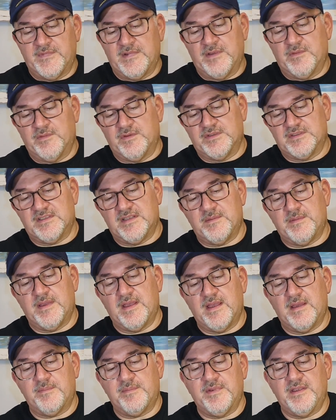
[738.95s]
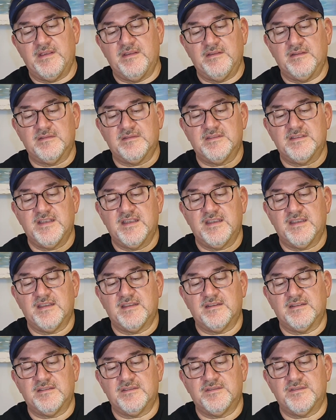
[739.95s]
Once I'm happy, take
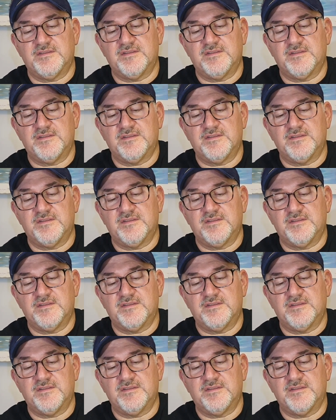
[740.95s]
it